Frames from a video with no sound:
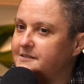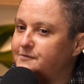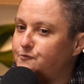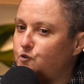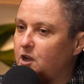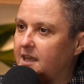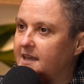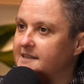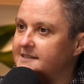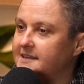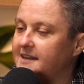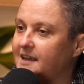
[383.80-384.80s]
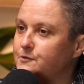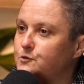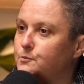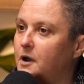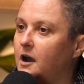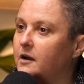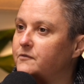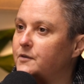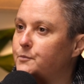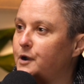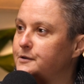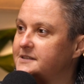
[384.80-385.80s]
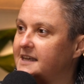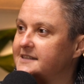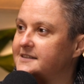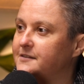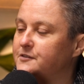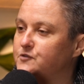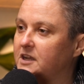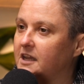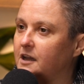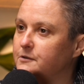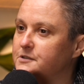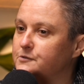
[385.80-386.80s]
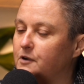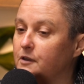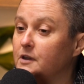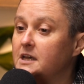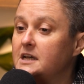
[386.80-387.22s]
free. It's the natural part of the process that the drink goes through.